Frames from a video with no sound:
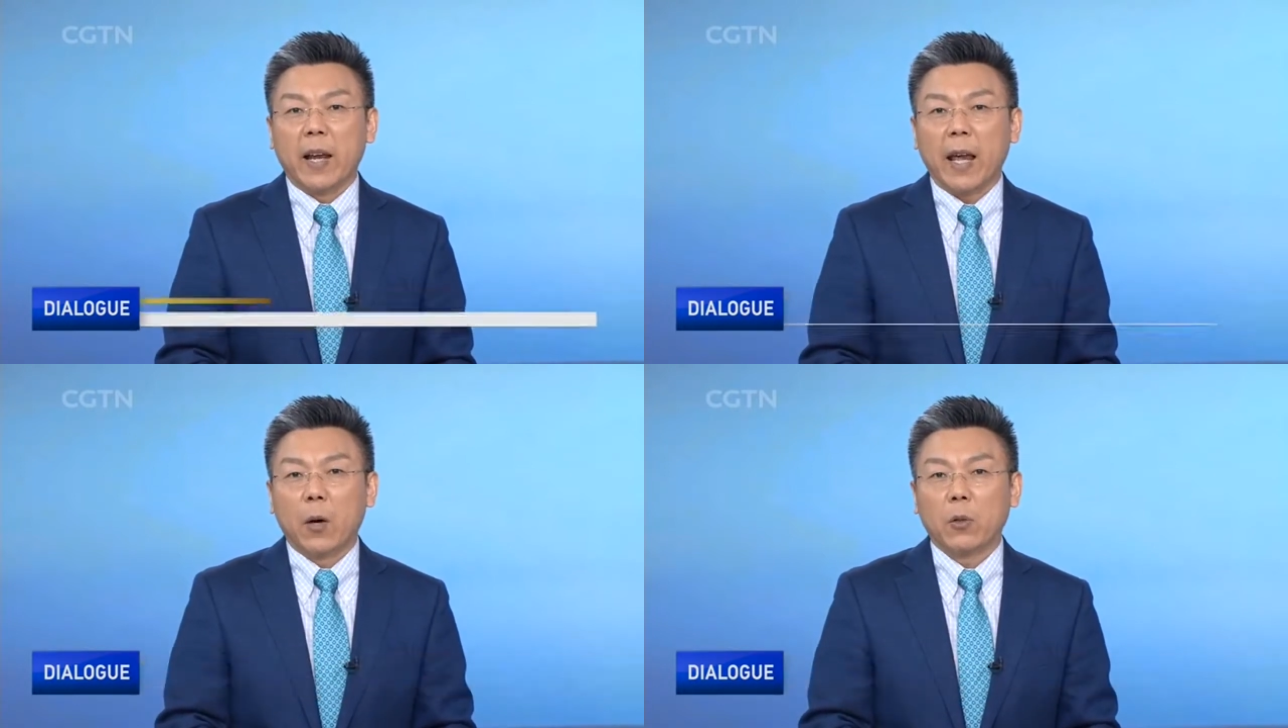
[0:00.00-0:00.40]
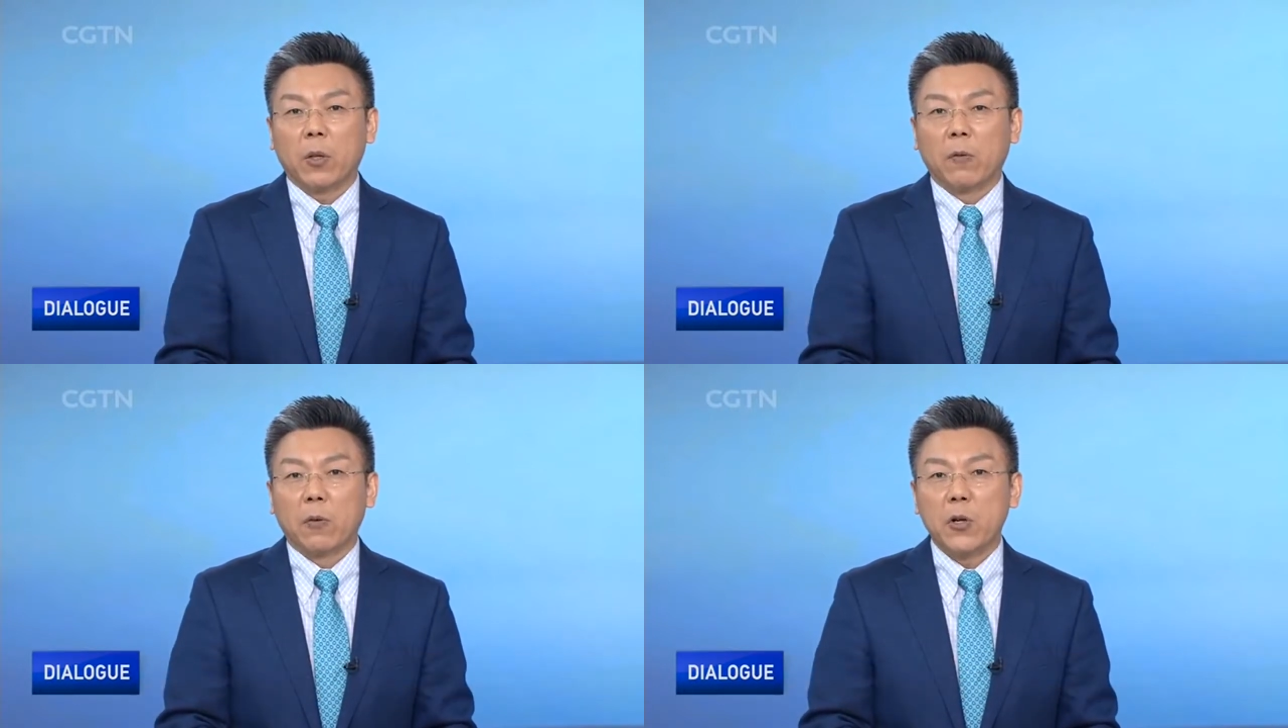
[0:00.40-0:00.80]
held
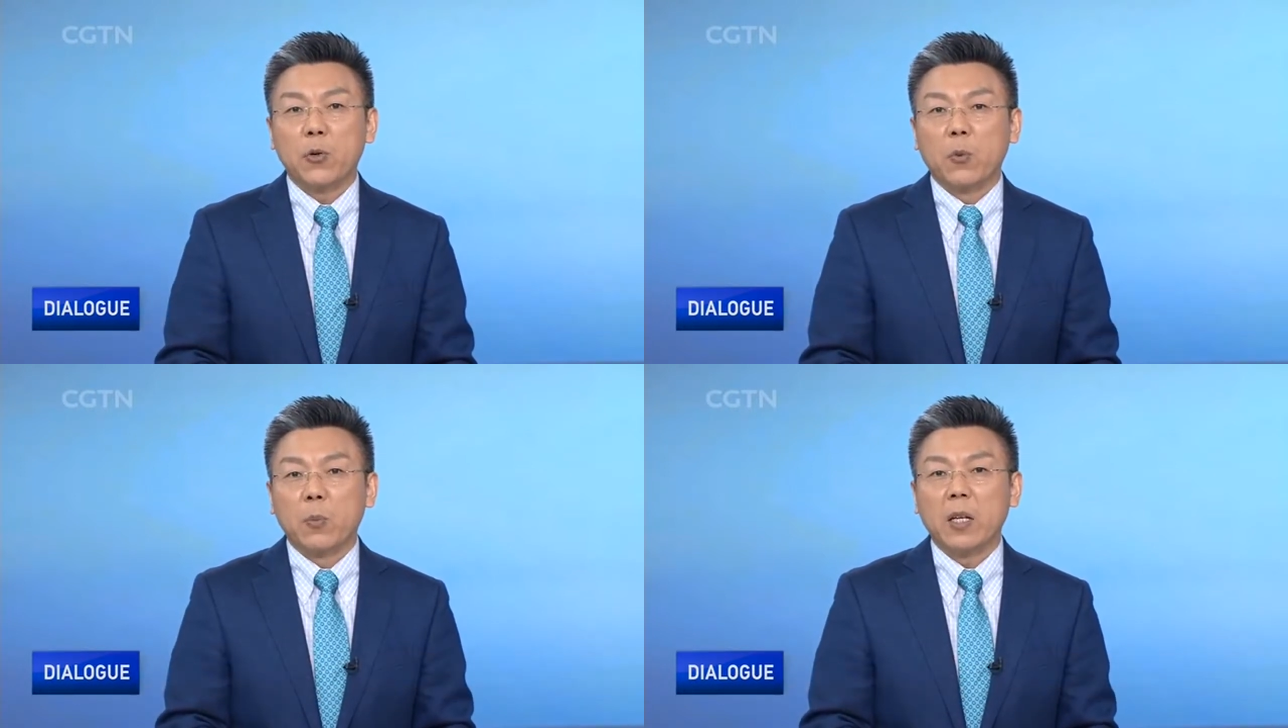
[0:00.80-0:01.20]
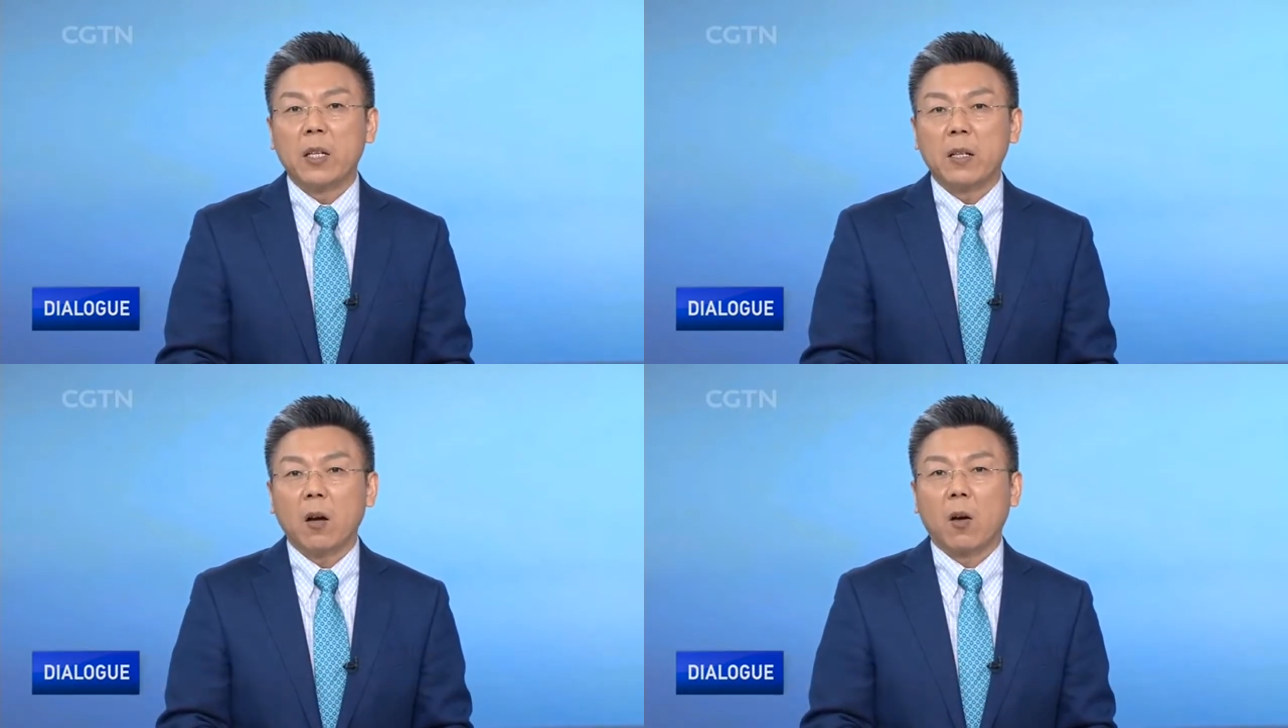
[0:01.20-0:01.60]
a virtual
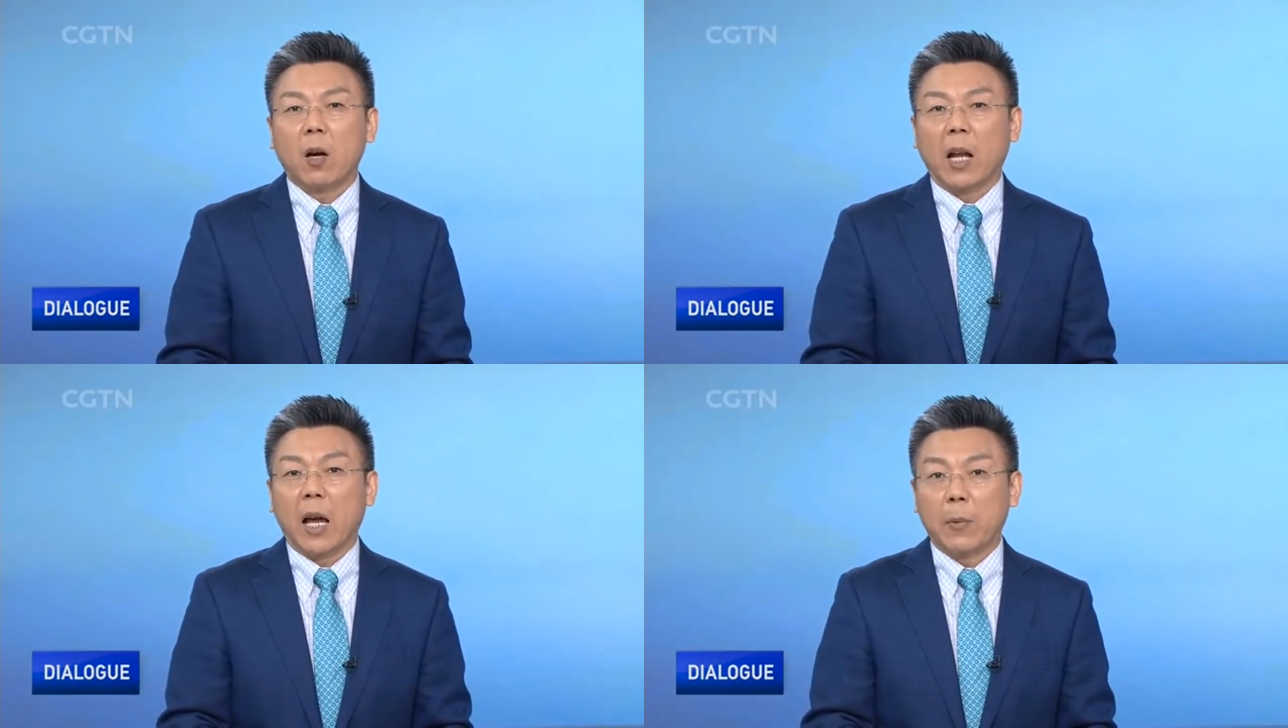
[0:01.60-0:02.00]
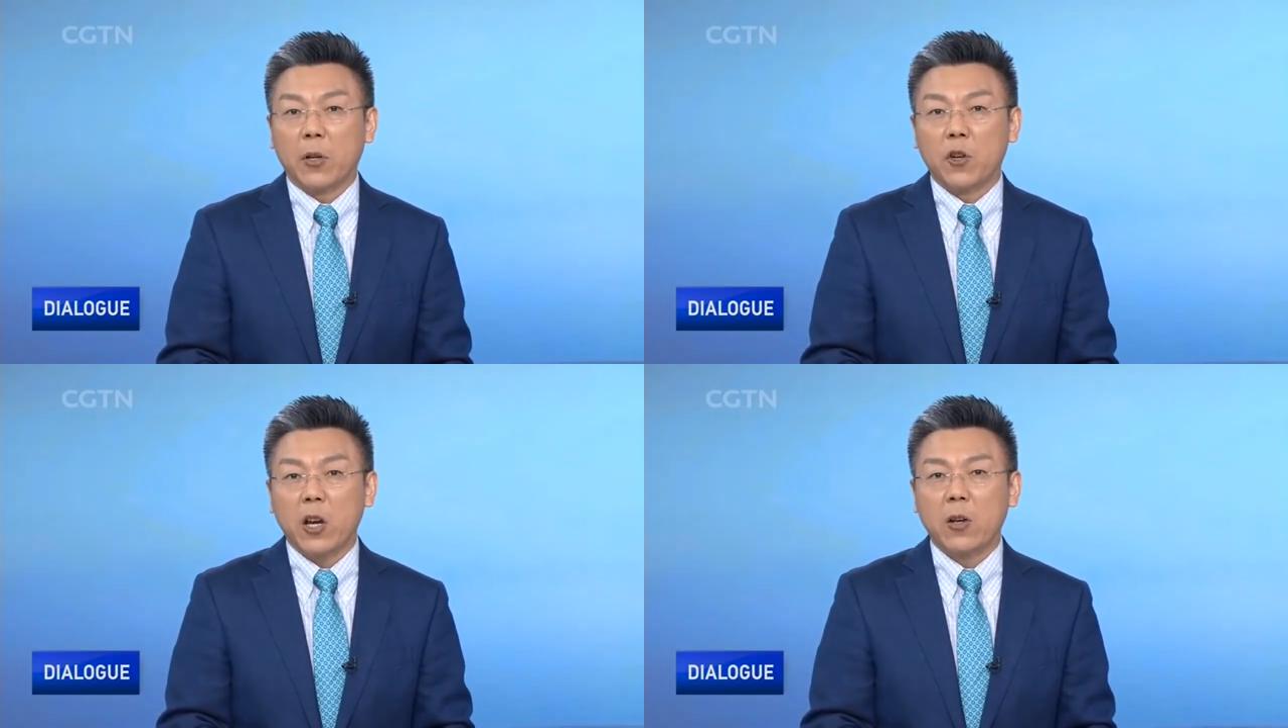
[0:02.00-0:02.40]
meeting on
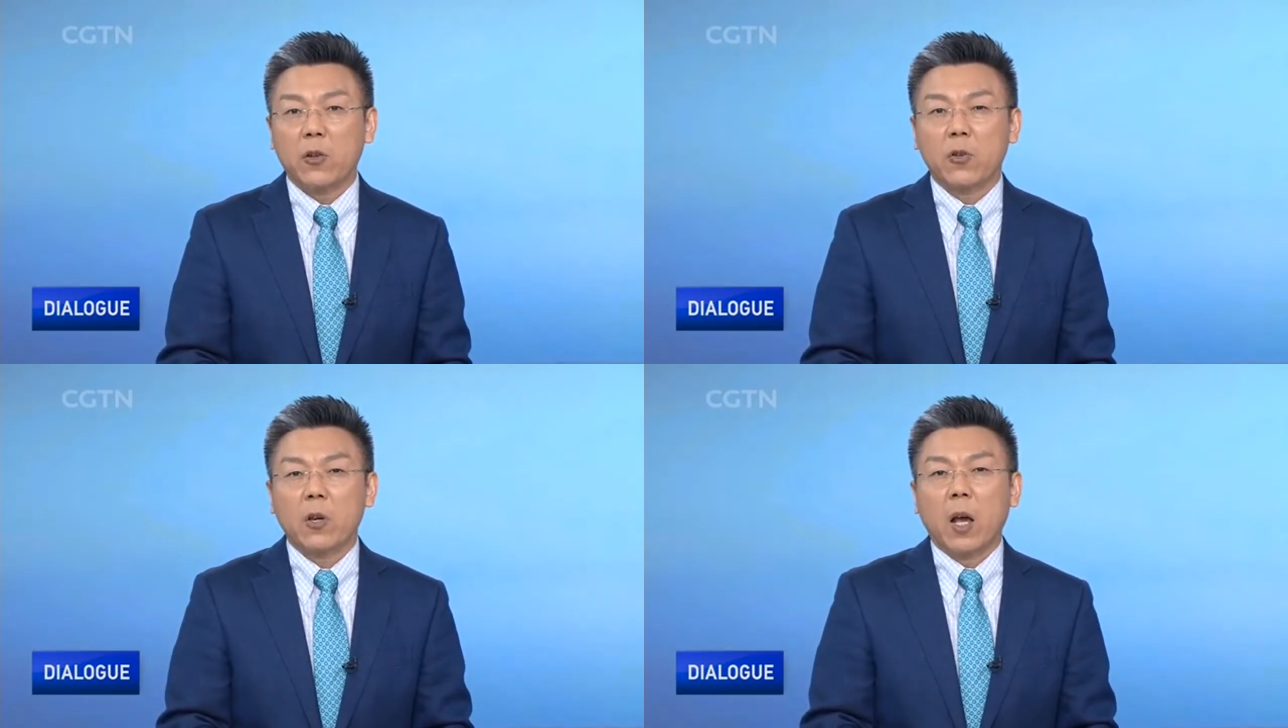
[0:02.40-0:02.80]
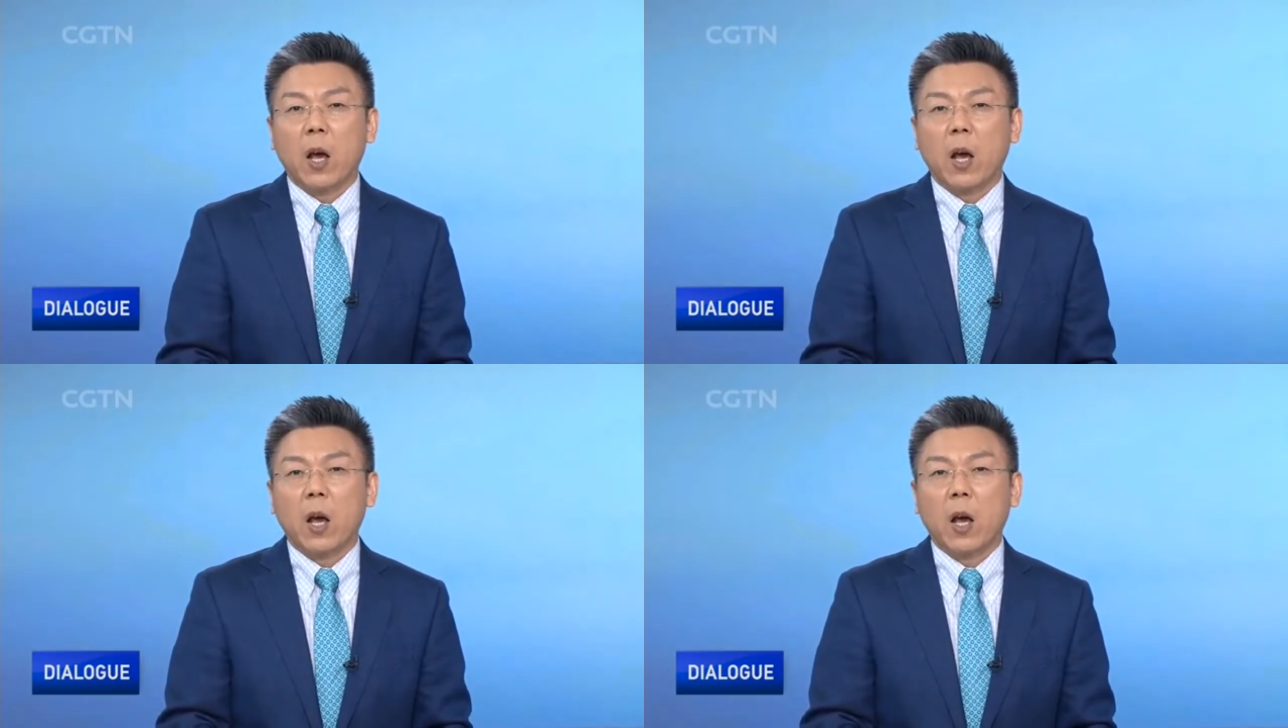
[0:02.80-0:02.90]
climate change.